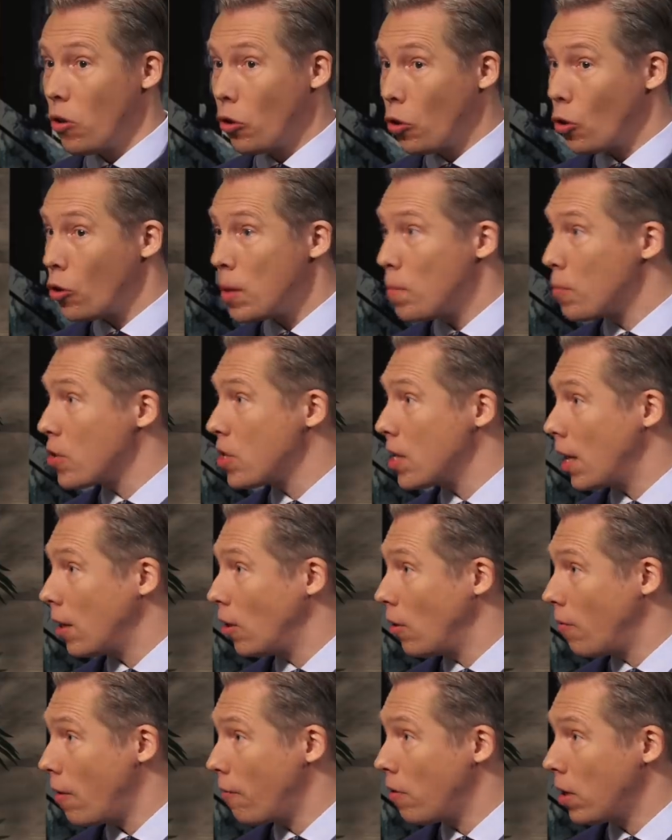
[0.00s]
30
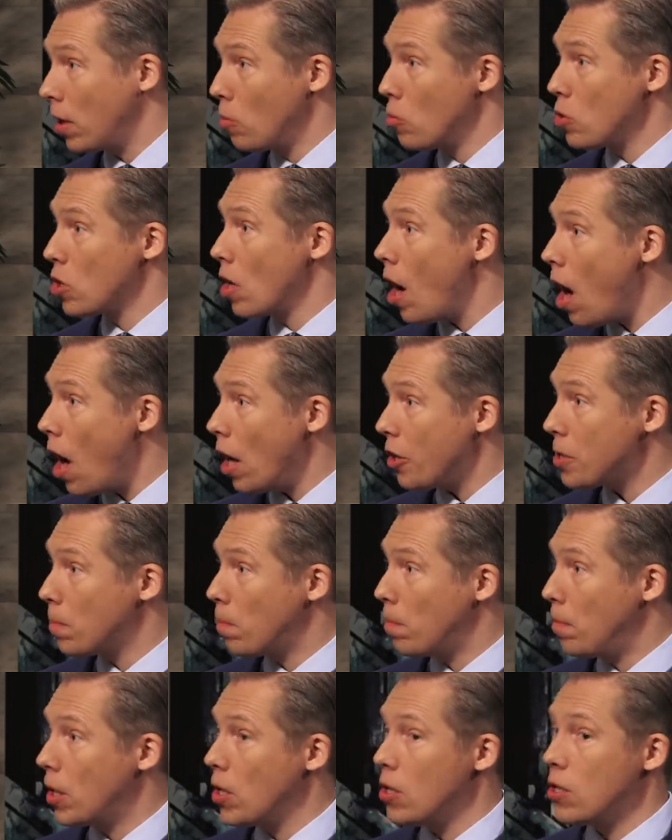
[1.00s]
percent of everything was lost
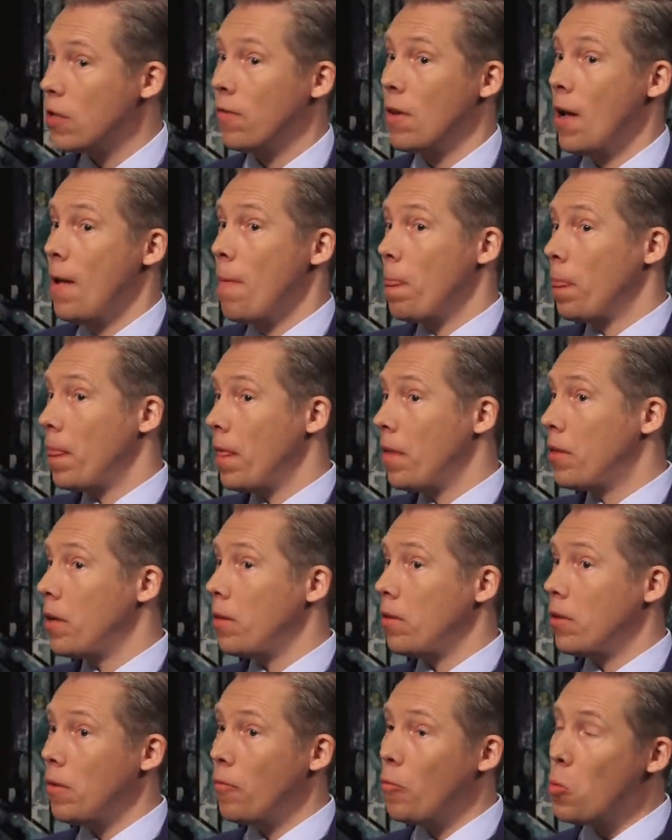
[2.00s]
because of
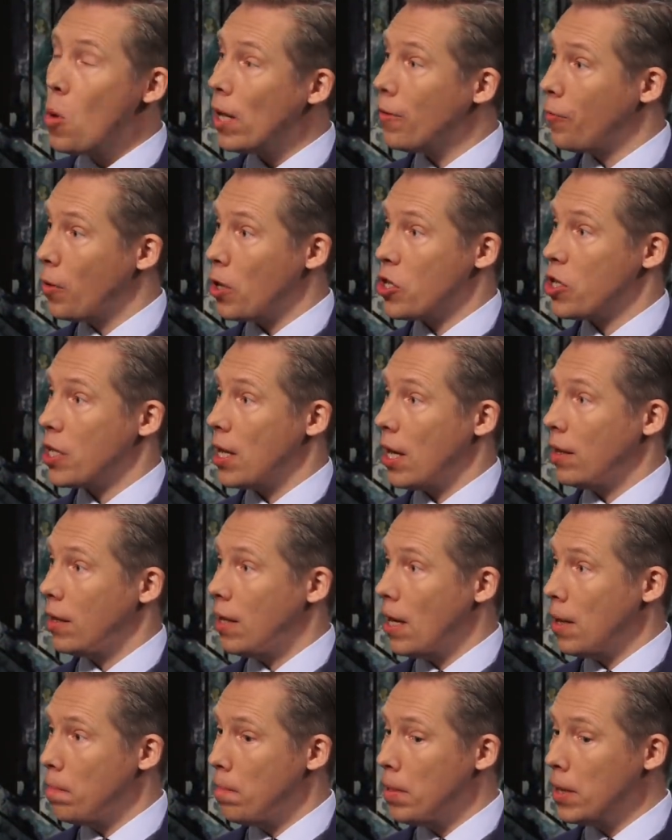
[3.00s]
the, the welfare state
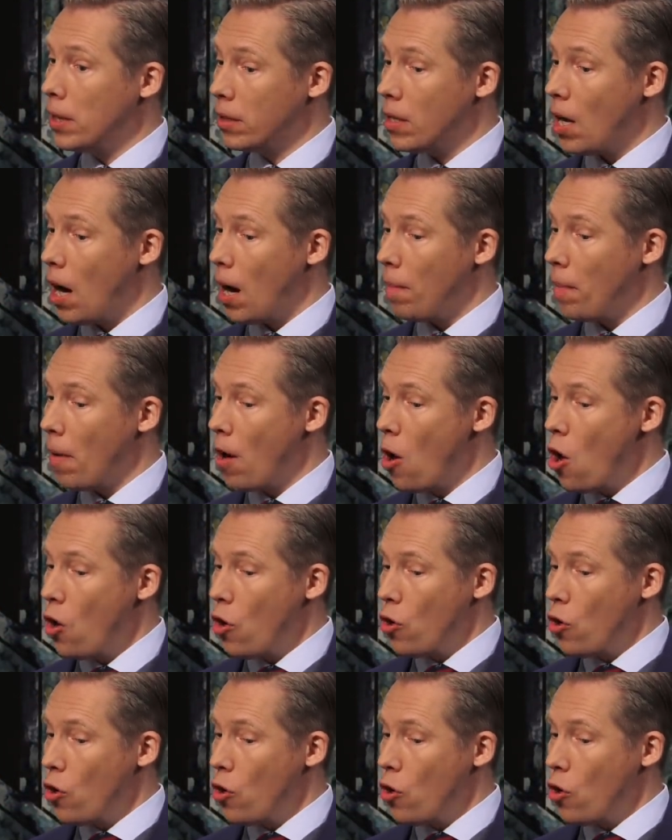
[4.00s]
they built up.